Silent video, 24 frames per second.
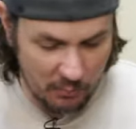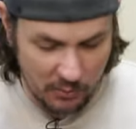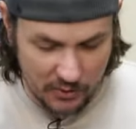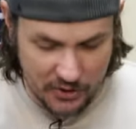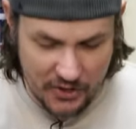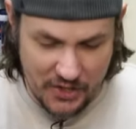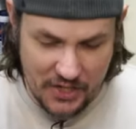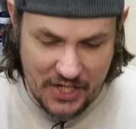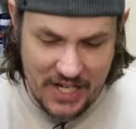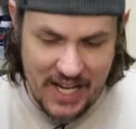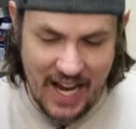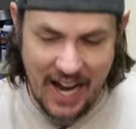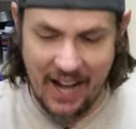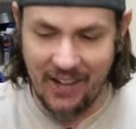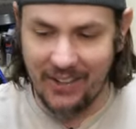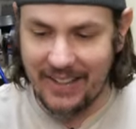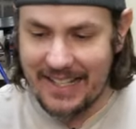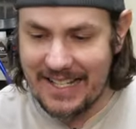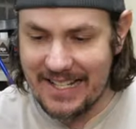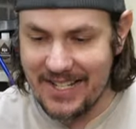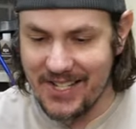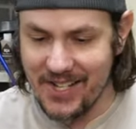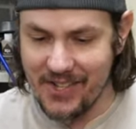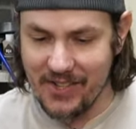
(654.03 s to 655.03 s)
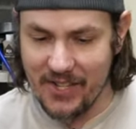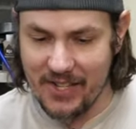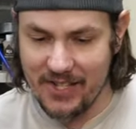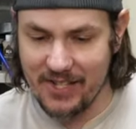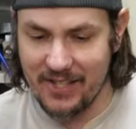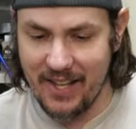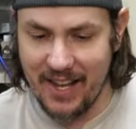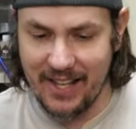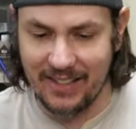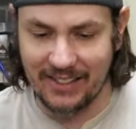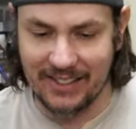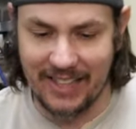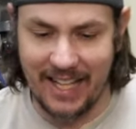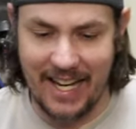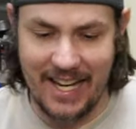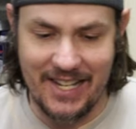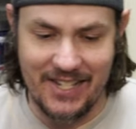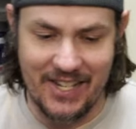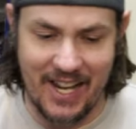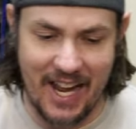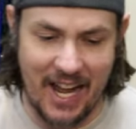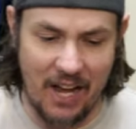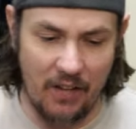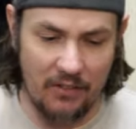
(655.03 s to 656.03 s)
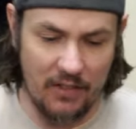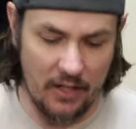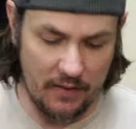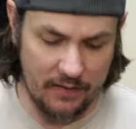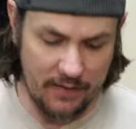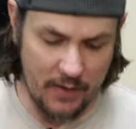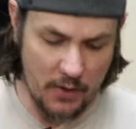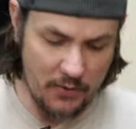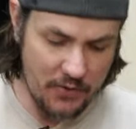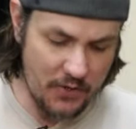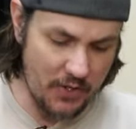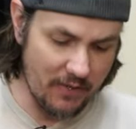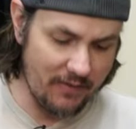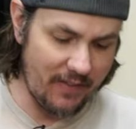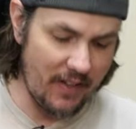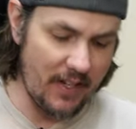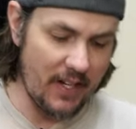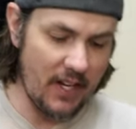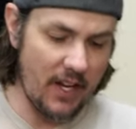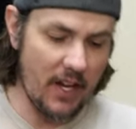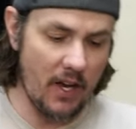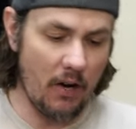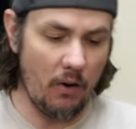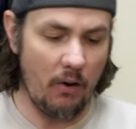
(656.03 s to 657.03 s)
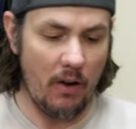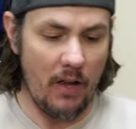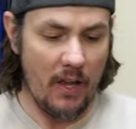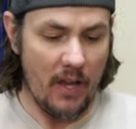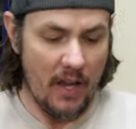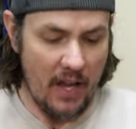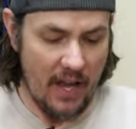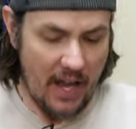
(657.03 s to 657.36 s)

We'll see how easy this thing lays out in a future video,